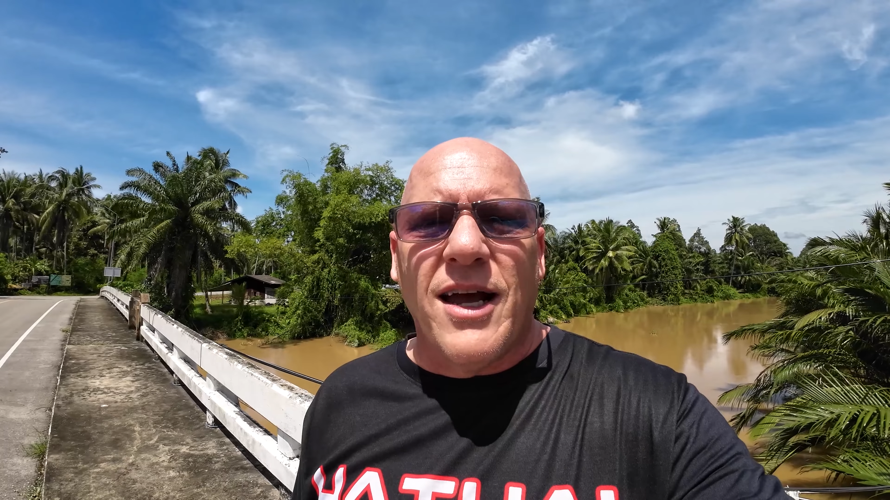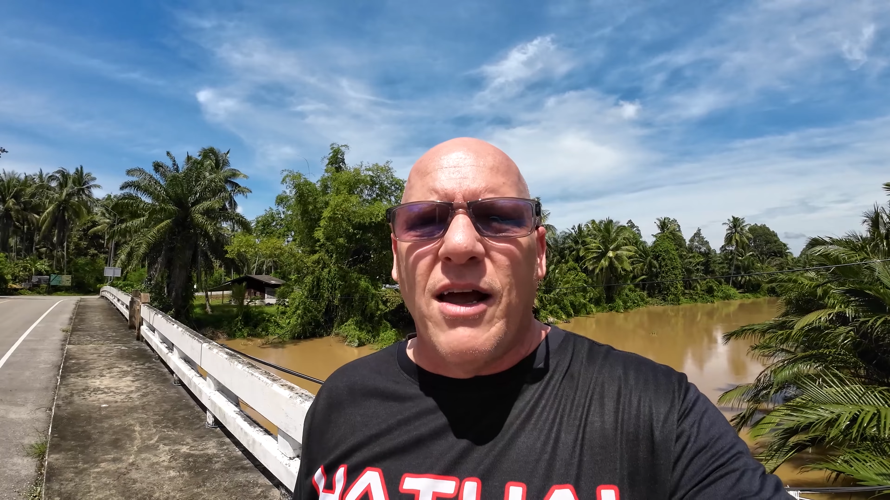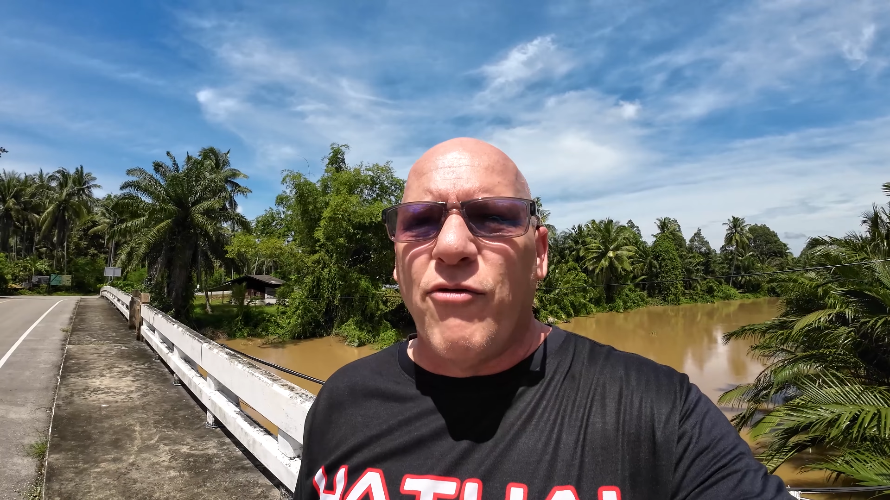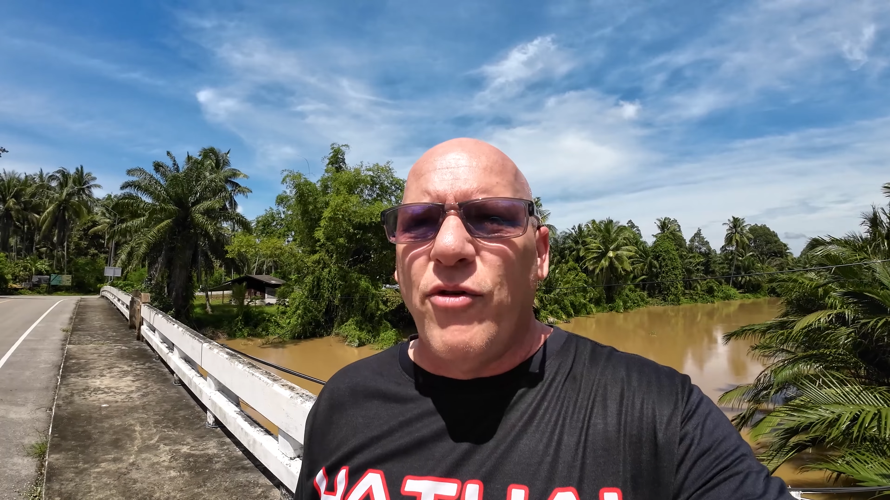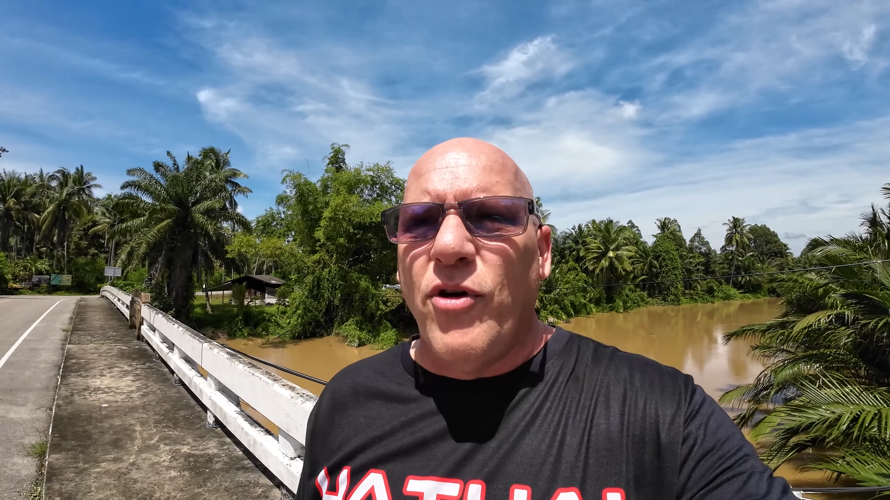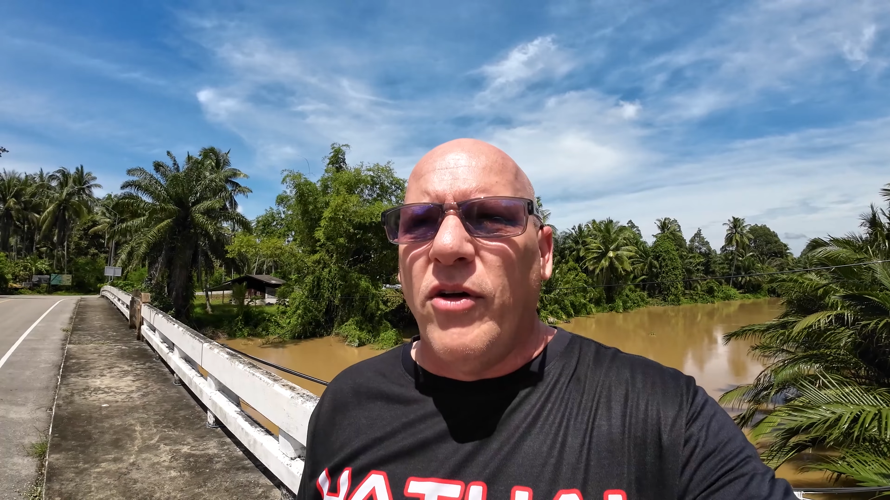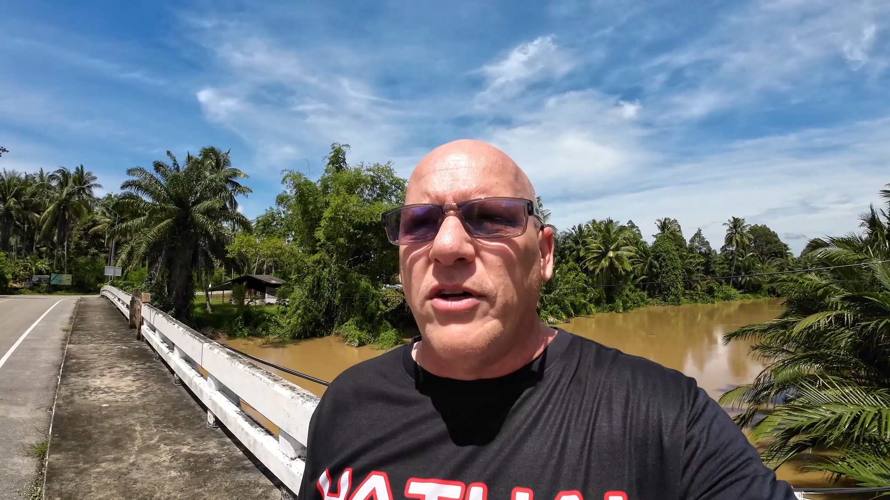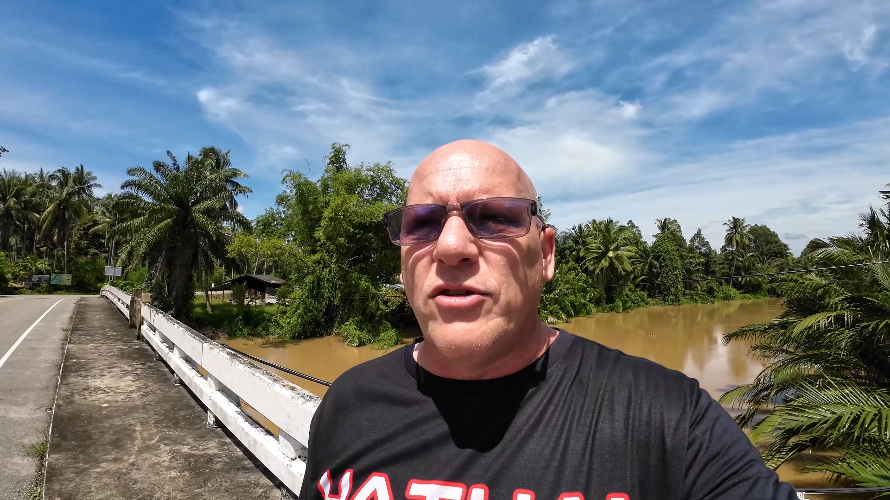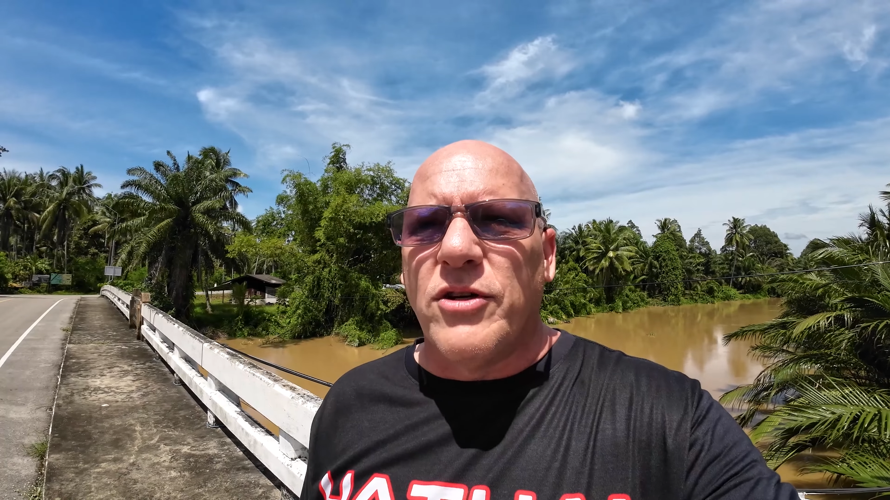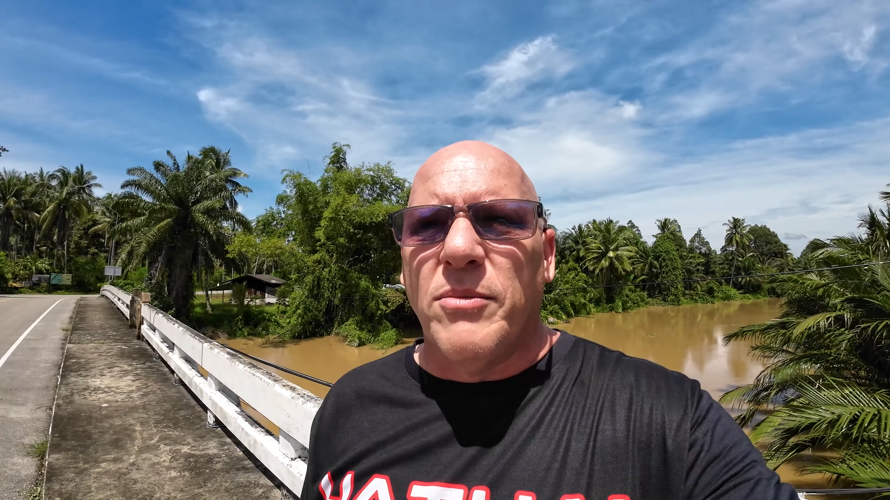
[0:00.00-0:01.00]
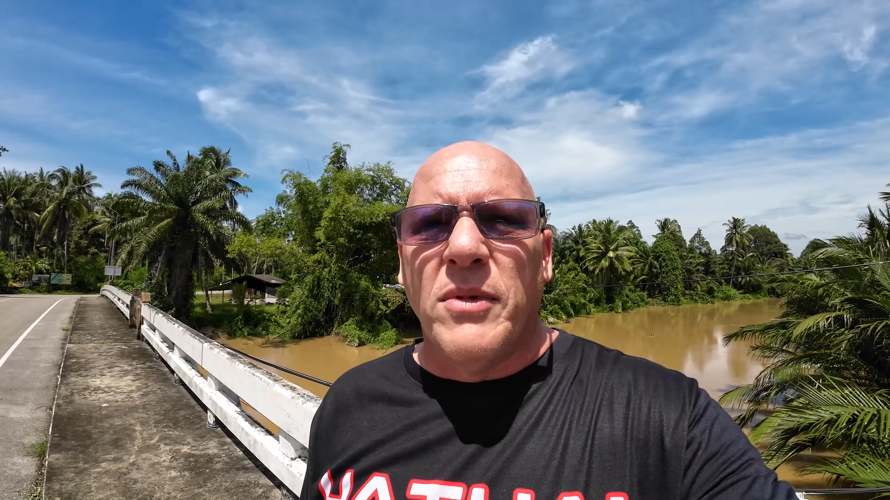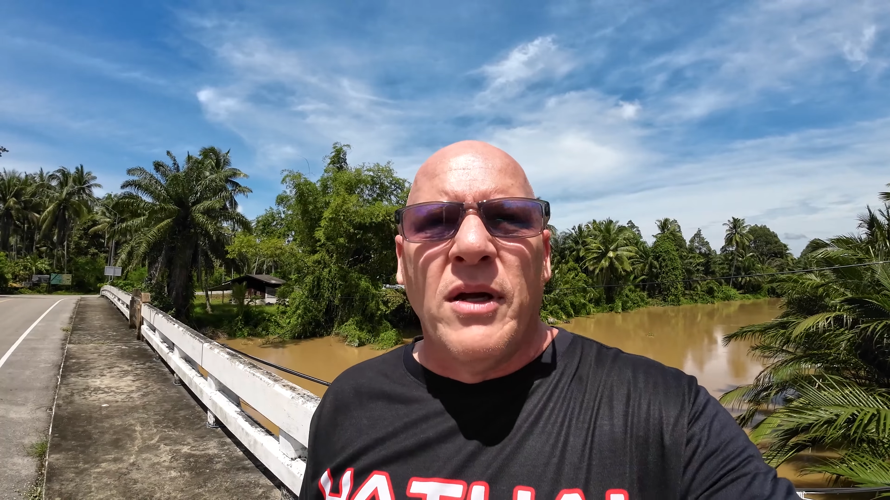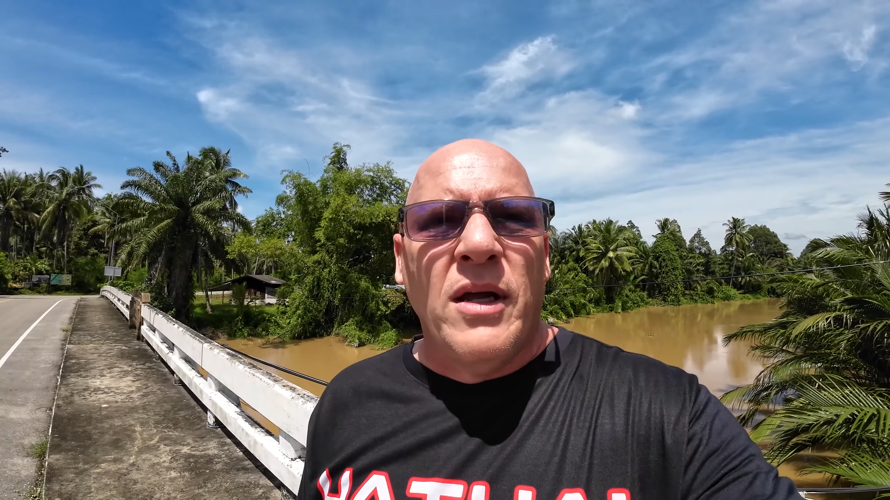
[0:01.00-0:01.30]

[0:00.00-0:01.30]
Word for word: Thai food on this trip,